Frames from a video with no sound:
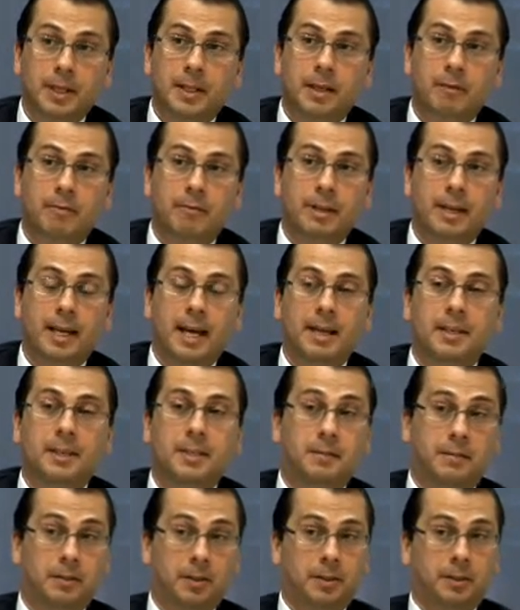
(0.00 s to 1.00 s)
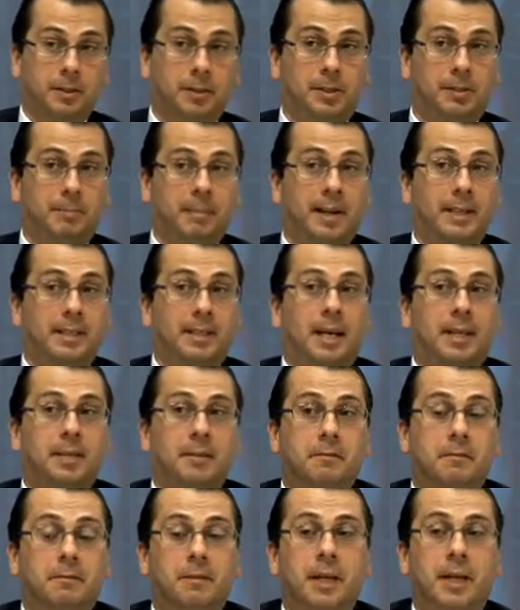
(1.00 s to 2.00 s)
They've really had difficulty
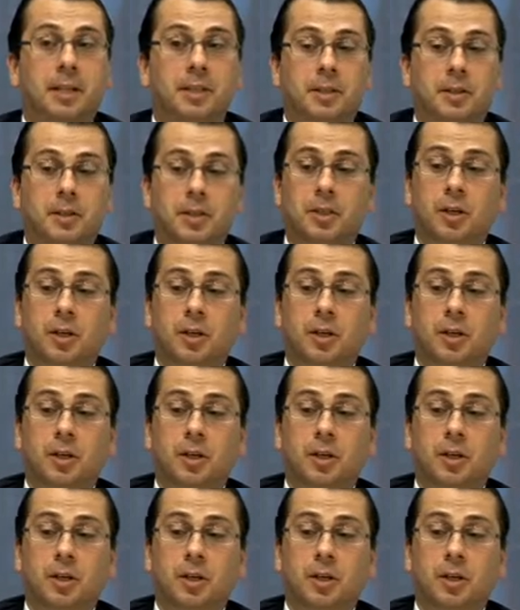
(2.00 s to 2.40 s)
maintaining inflation.